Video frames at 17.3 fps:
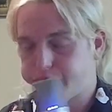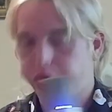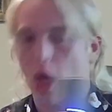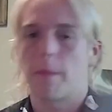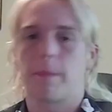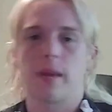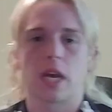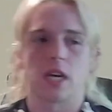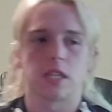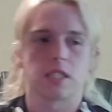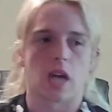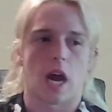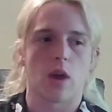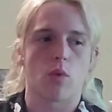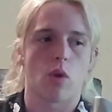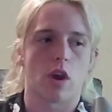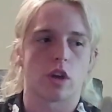because
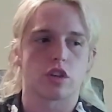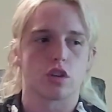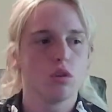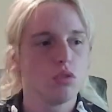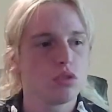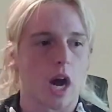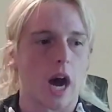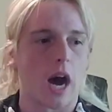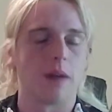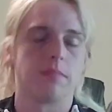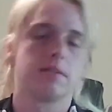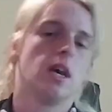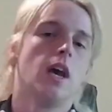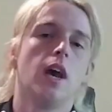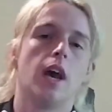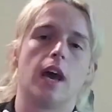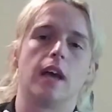I work two jobs,
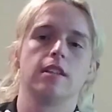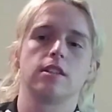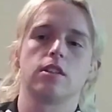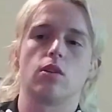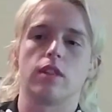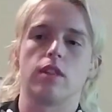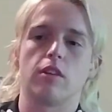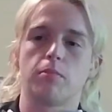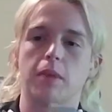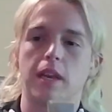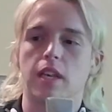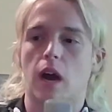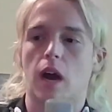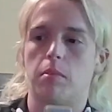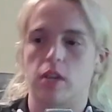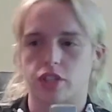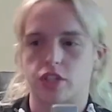and so there'd be
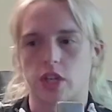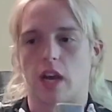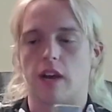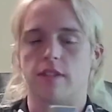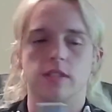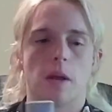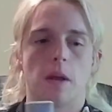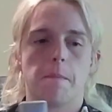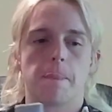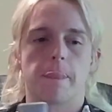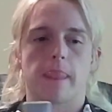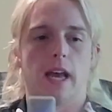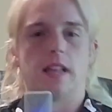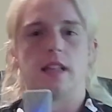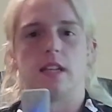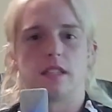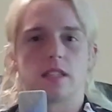double shifts,
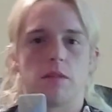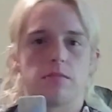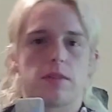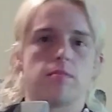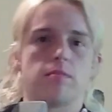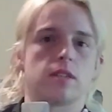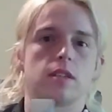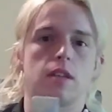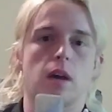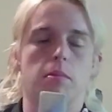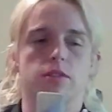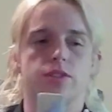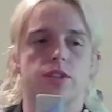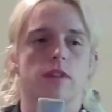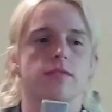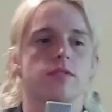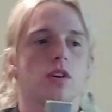and then sometimes the double
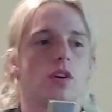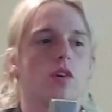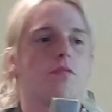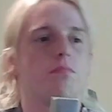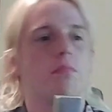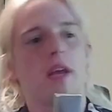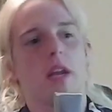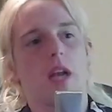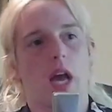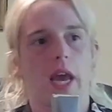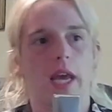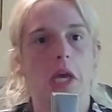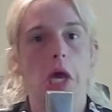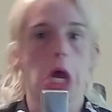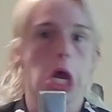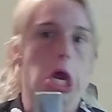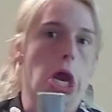shifts could be
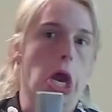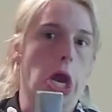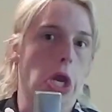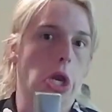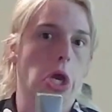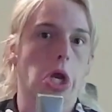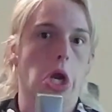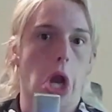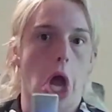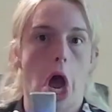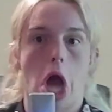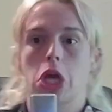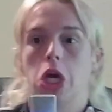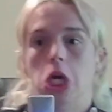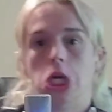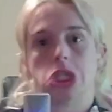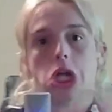like 8
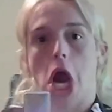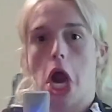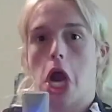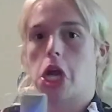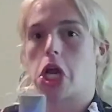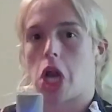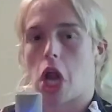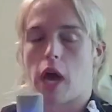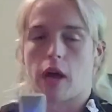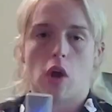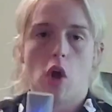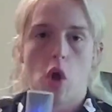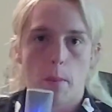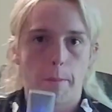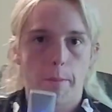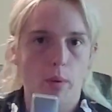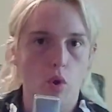o'clock to 8 o'clock.
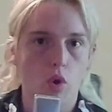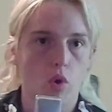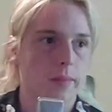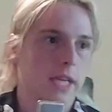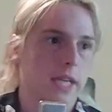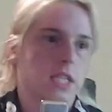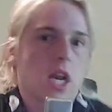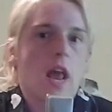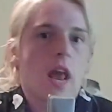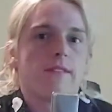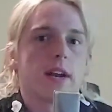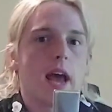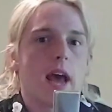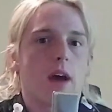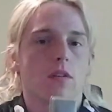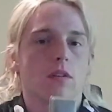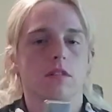Boom, that's 11
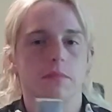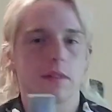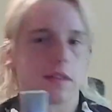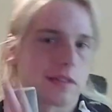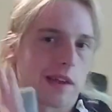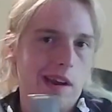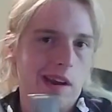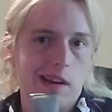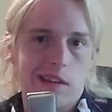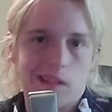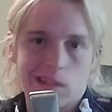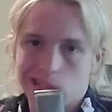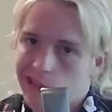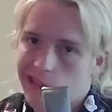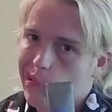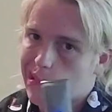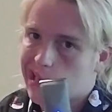hours because I had a
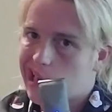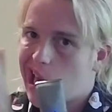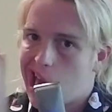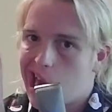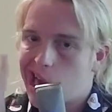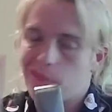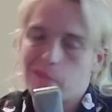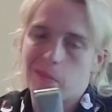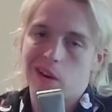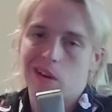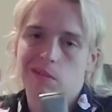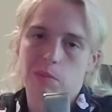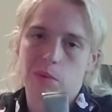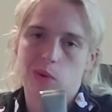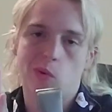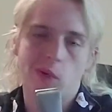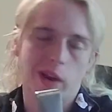time
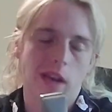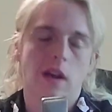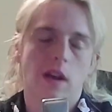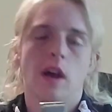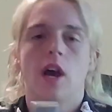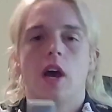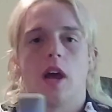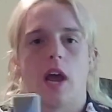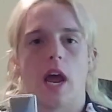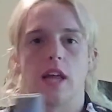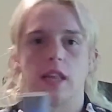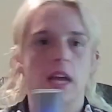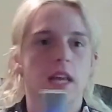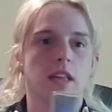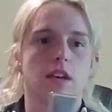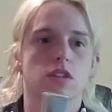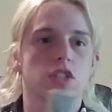in between. And
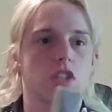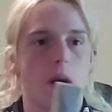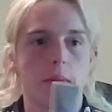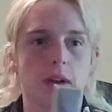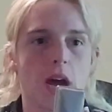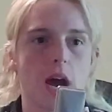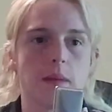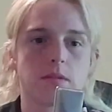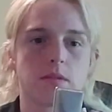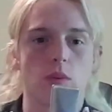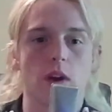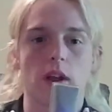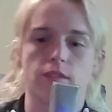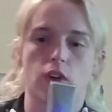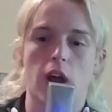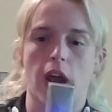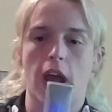then there's sometimes
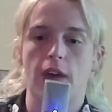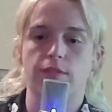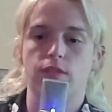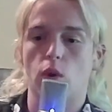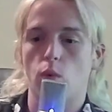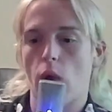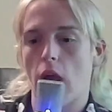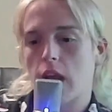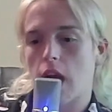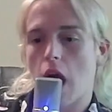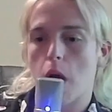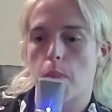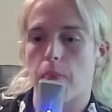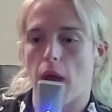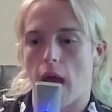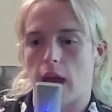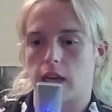whenever I have to wake
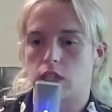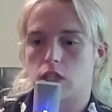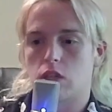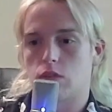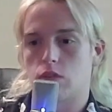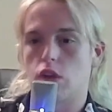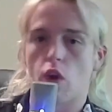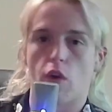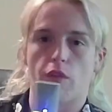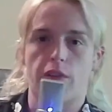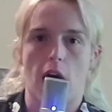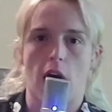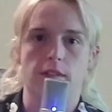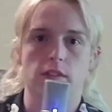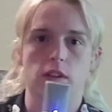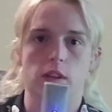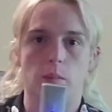up at
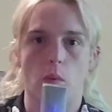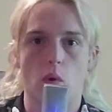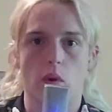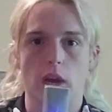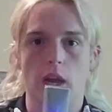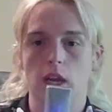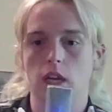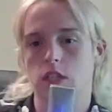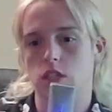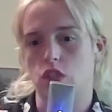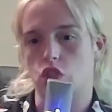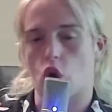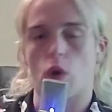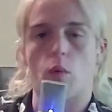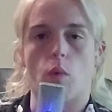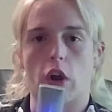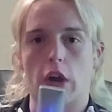5 in the morning,
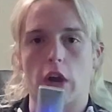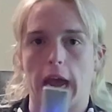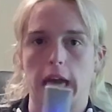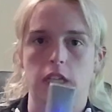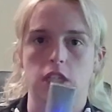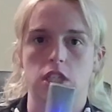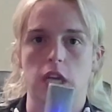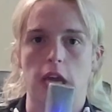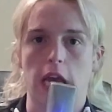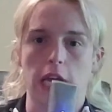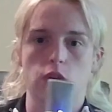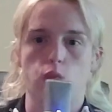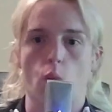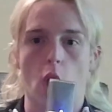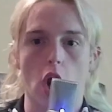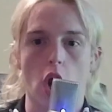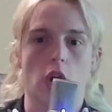start work at 6,
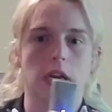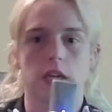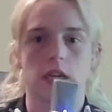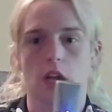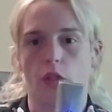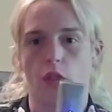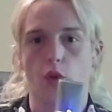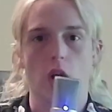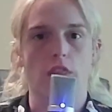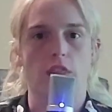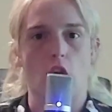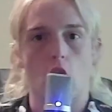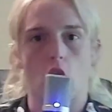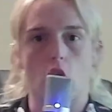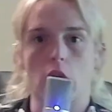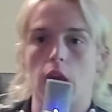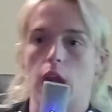work until
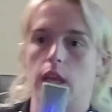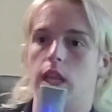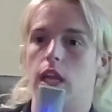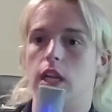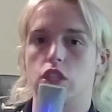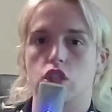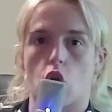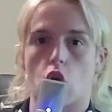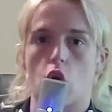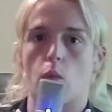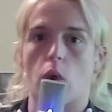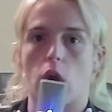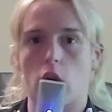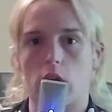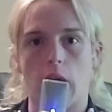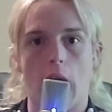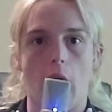3:30, and then start
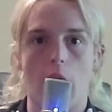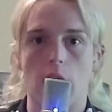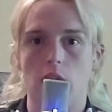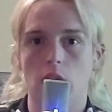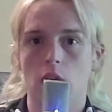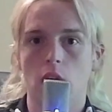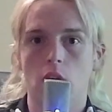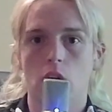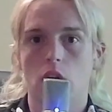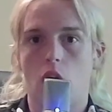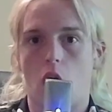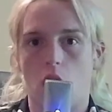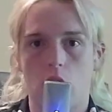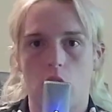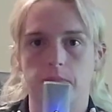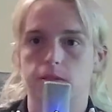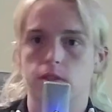work at
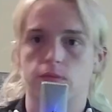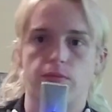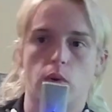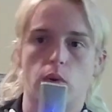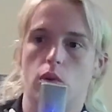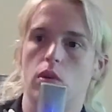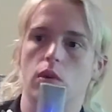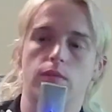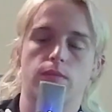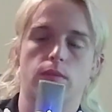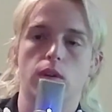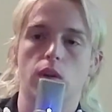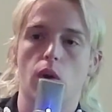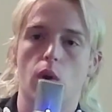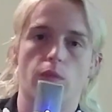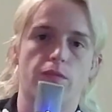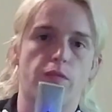Harps for
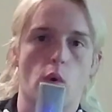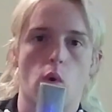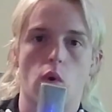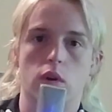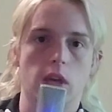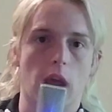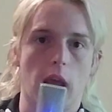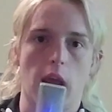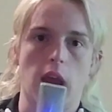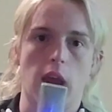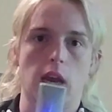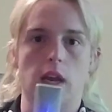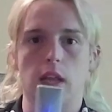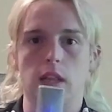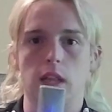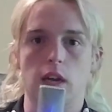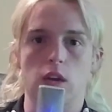4 to 8,
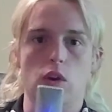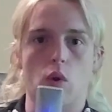and then